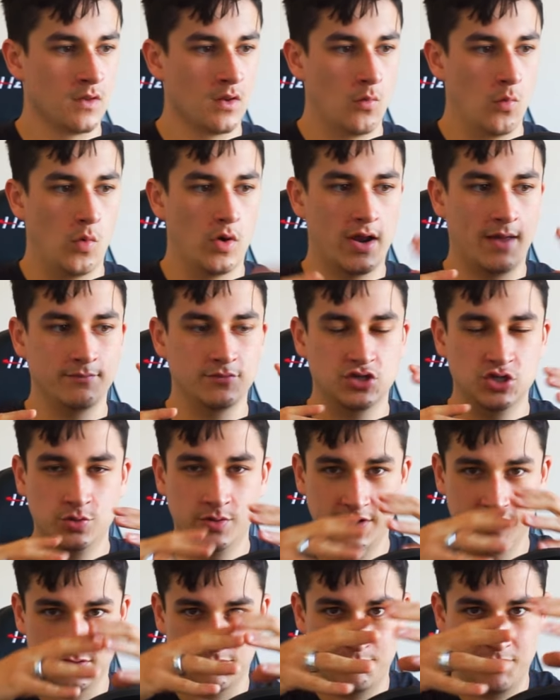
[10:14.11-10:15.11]
what I'm
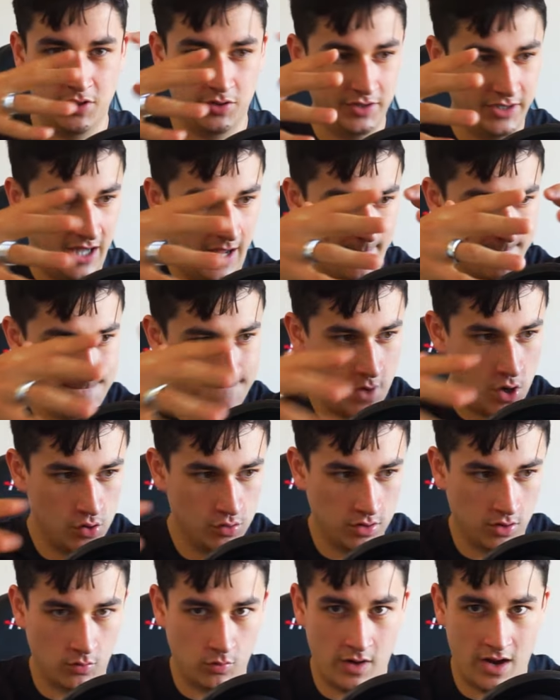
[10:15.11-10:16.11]
doing is building a
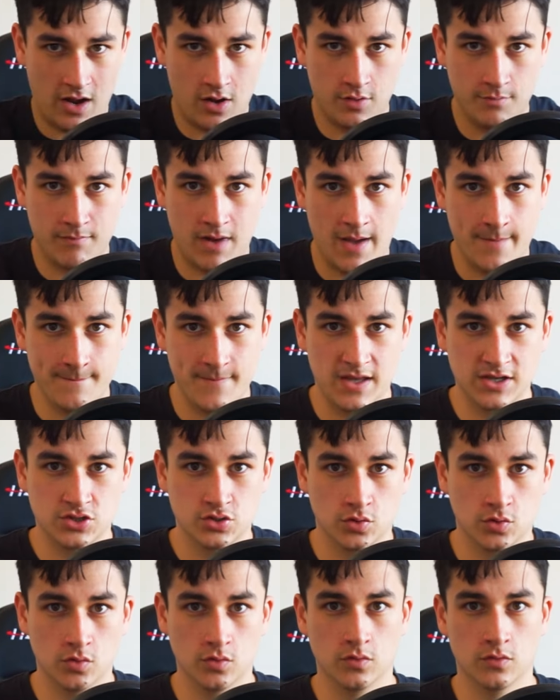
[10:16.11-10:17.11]
moat around my
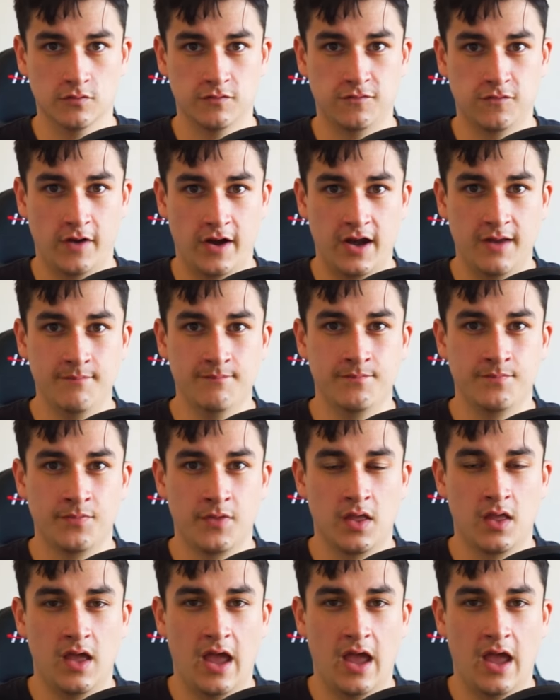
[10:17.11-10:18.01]
mental frame.